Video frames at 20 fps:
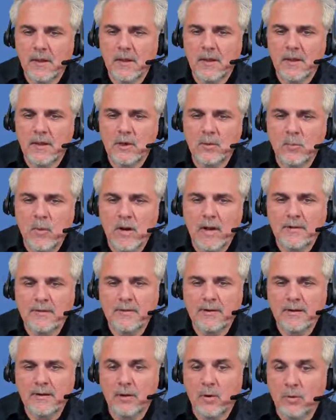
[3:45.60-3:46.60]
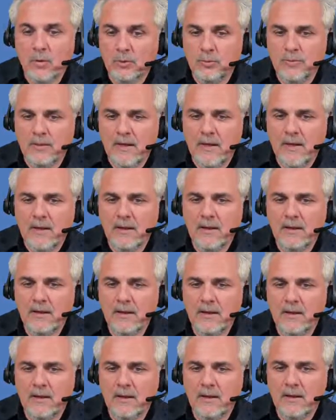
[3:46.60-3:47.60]
It was today
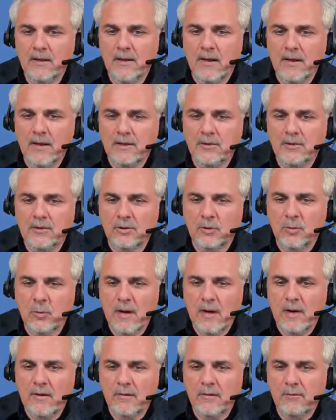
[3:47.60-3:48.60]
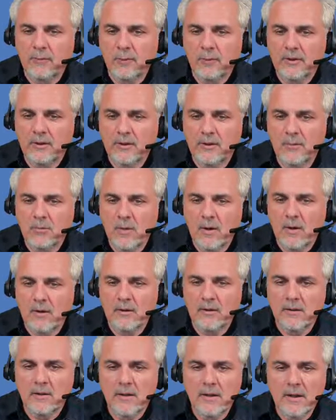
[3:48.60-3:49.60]
at
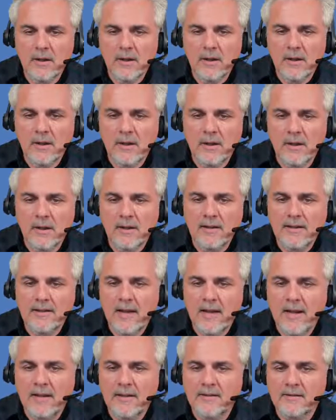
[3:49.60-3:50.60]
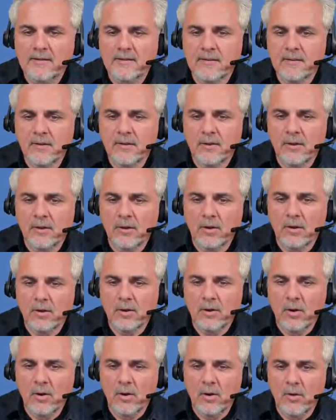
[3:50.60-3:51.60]
12:41. It ends
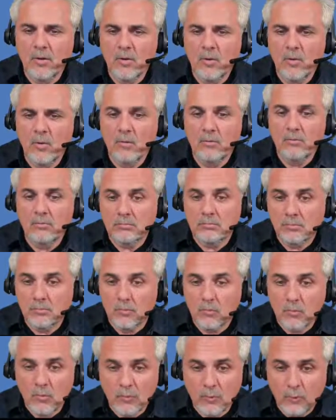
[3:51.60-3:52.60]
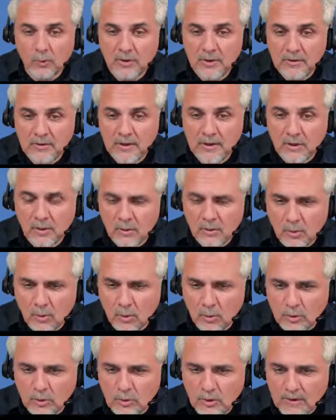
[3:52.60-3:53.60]
14 seconds
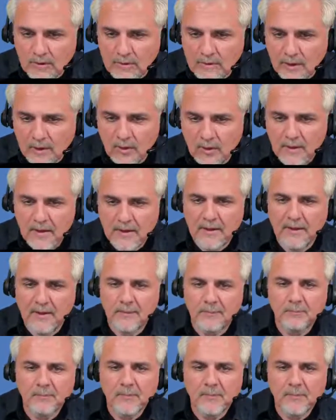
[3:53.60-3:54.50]
or 10 seconds later.